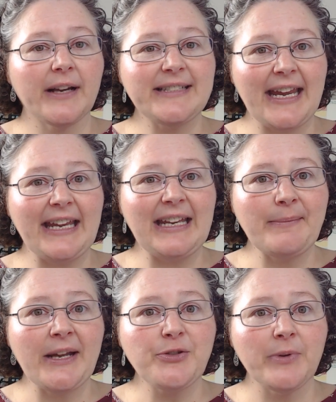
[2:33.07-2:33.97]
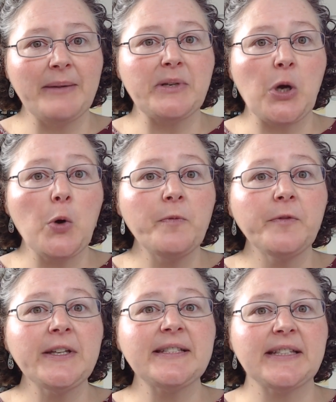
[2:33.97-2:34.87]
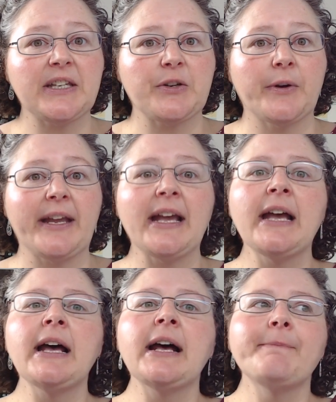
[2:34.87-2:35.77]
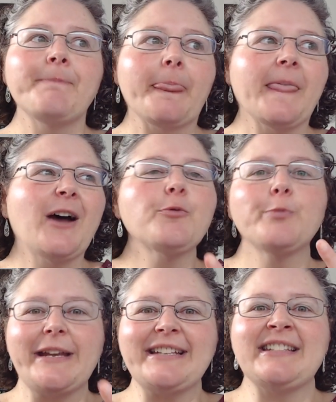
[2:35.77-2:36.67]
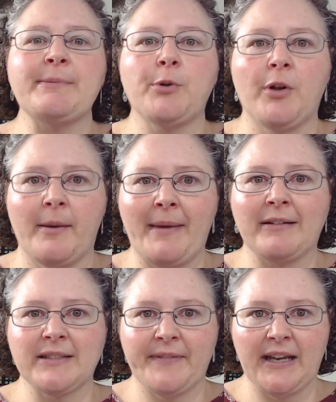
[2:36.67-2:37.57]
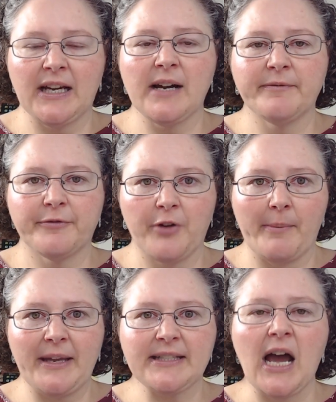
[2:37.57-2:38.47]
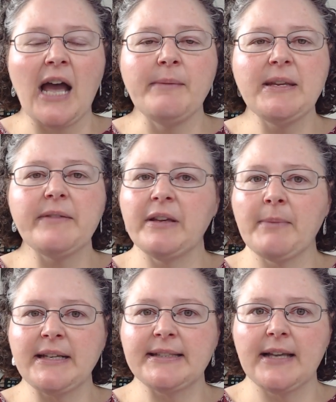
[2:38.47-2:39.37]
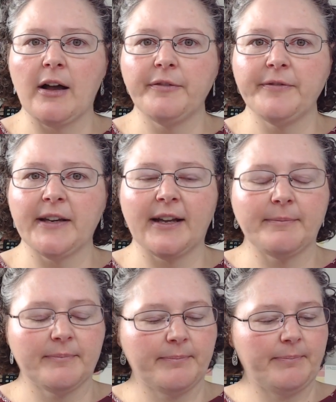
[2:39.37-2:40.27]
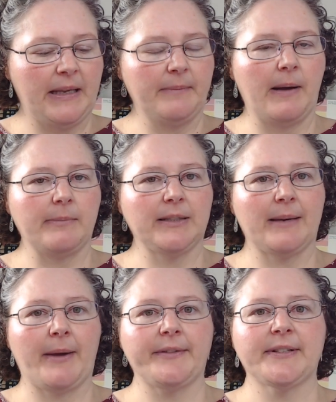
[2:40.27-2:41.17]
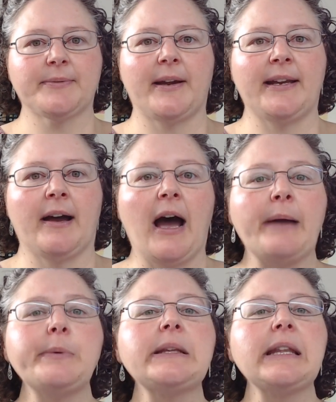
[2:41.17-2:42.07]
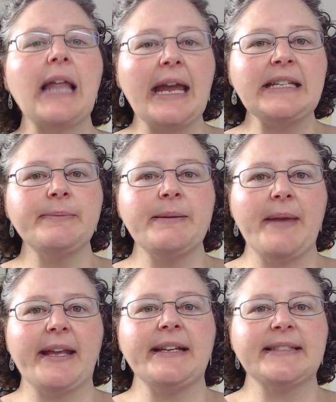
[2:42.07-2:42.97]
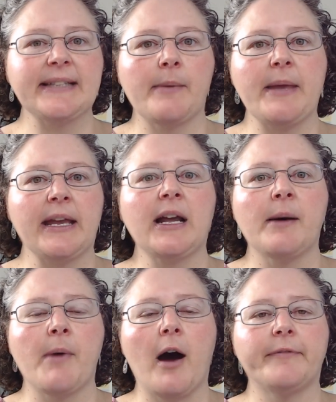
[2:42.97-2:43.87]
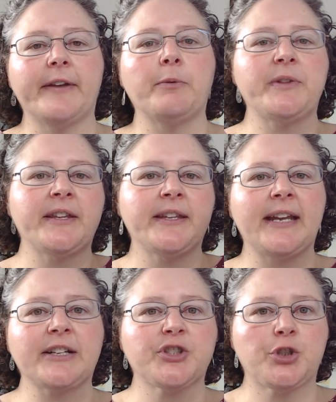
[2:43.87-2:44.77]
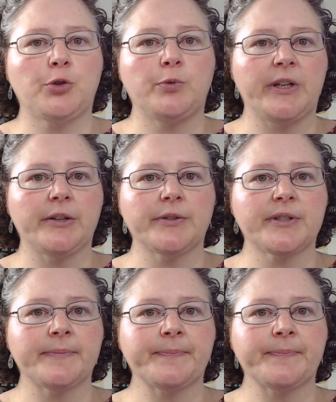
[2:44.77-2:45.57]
attaining my dream and hopefully securing a reasonable amount of income from it. I'm giving myself, and I'm being public about this right now, I would like to be making some income off it within the next two years.